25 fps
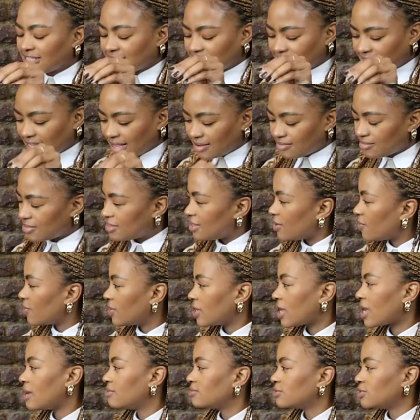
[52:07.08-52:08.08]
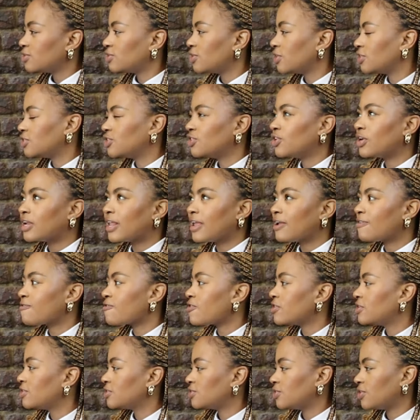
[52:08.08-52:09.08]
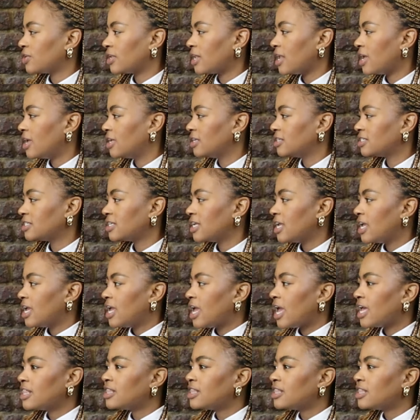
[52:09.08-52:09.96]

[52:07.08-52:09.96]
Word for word: same thing when it comes to church. Not yeah. everyone is your client. Yes.